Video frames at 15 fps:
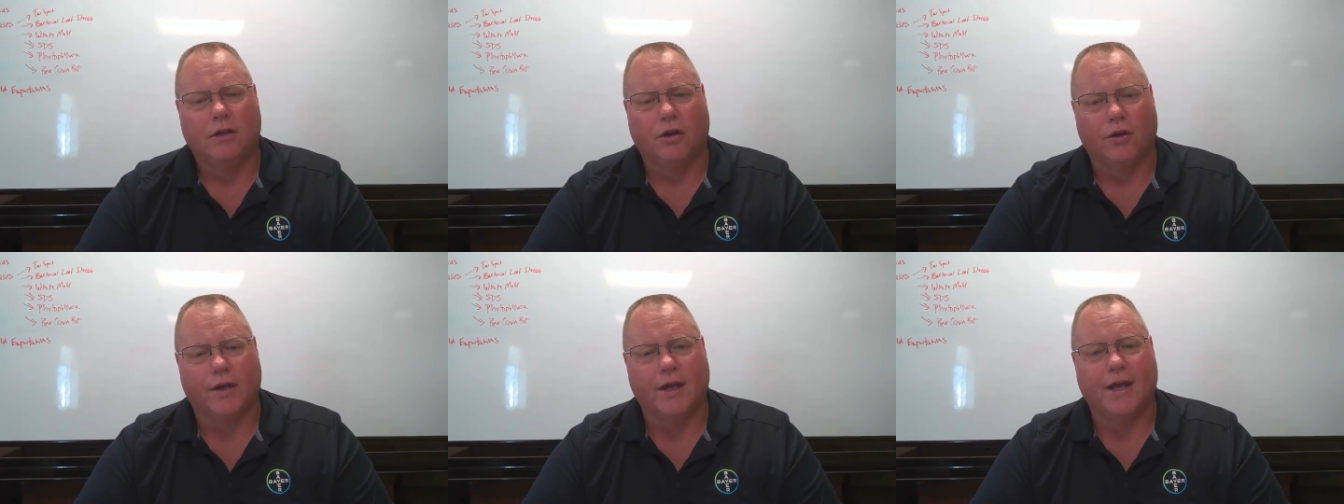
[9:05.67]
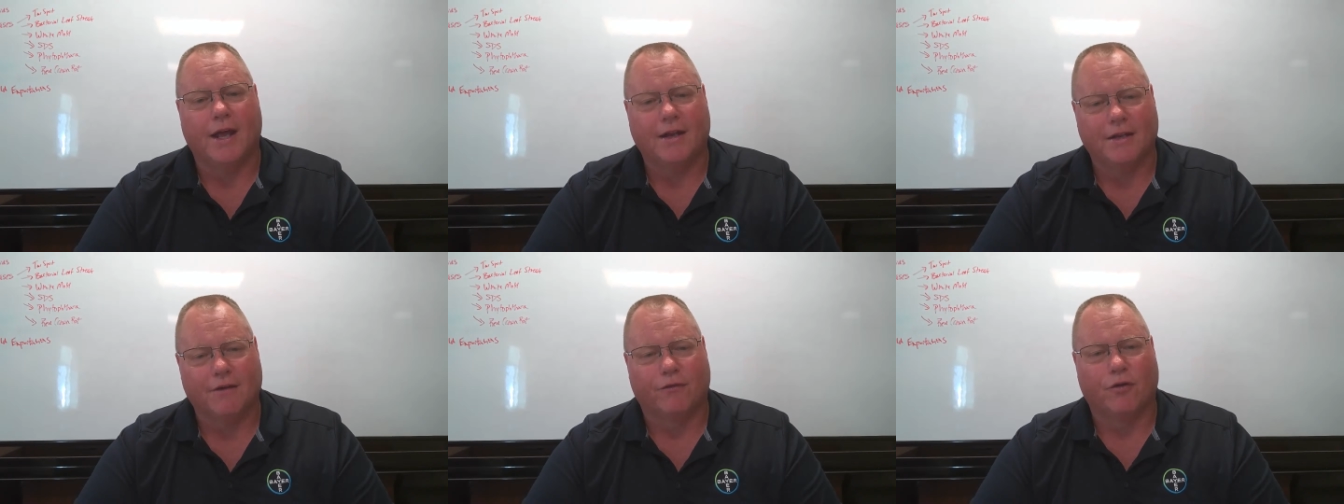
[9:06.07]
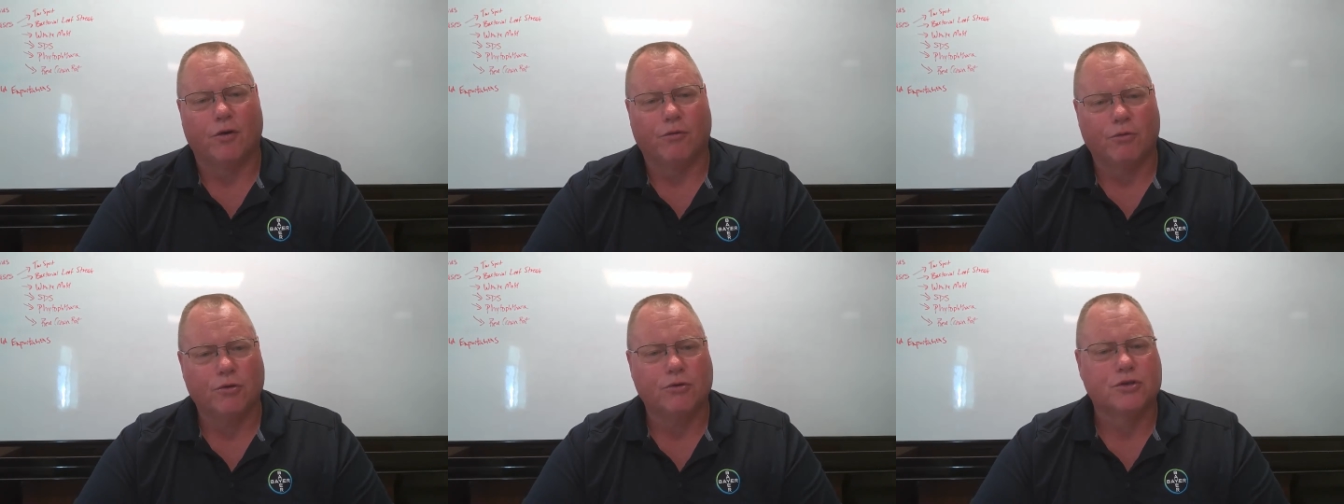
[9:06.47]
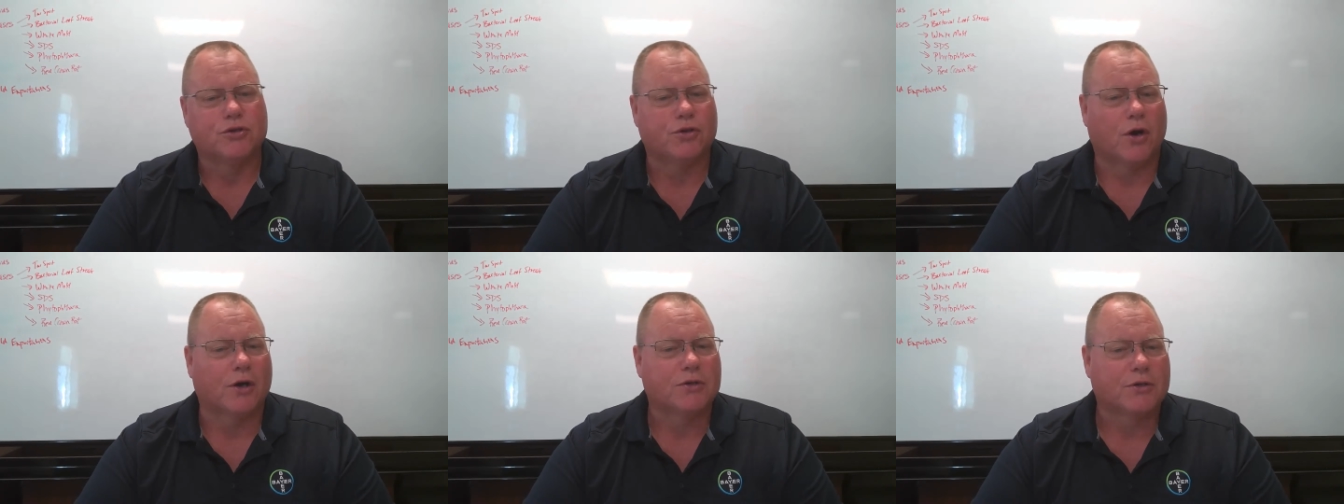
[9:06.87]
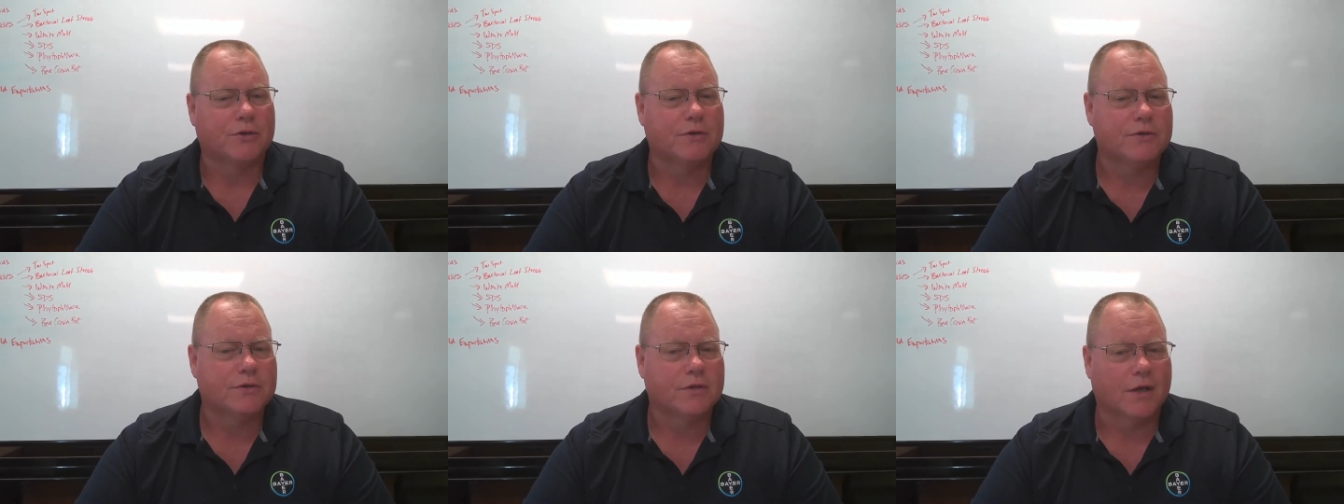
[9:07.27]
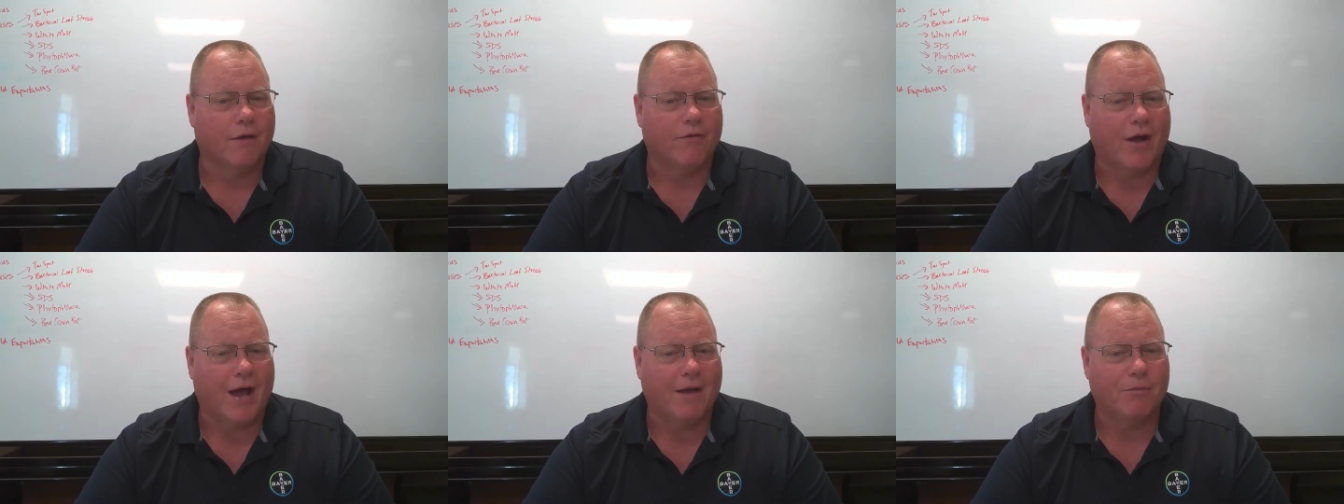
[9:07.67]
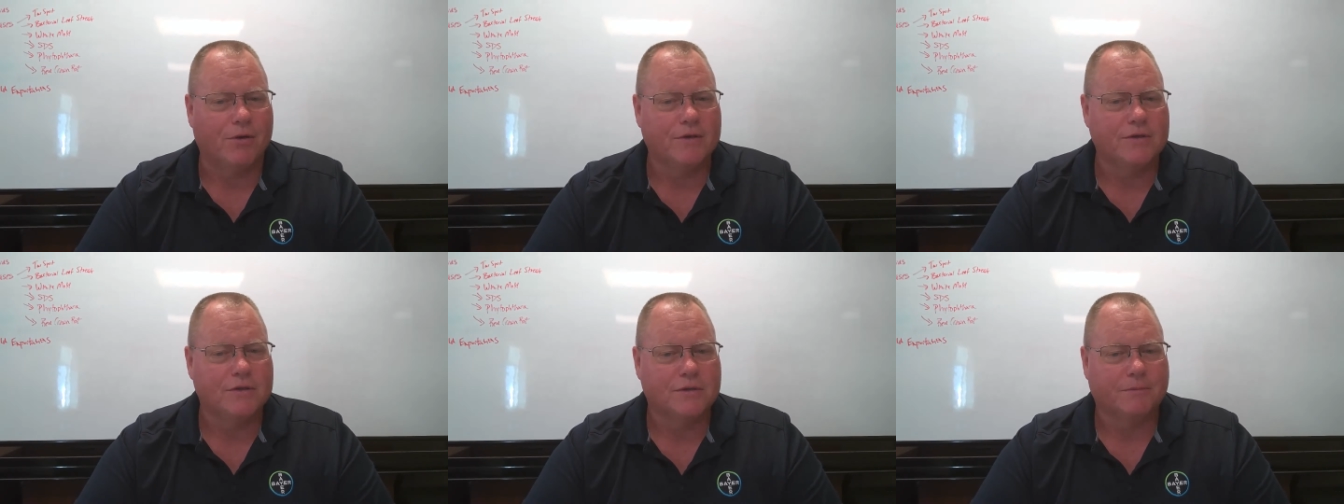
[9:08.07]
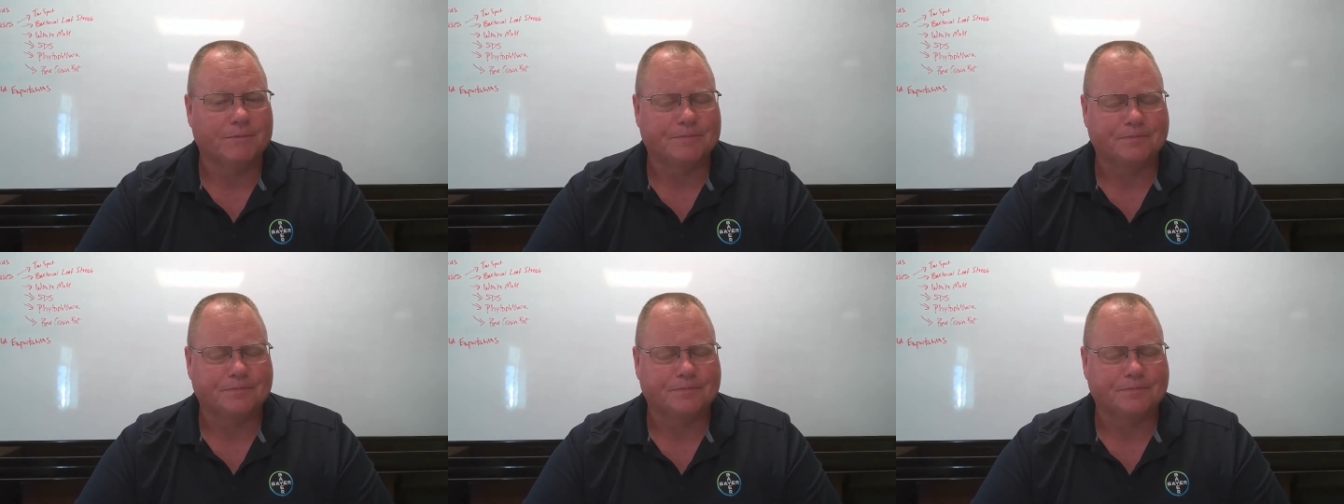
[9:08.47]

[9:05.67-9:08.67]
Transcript: looking at different root structures of hybrids,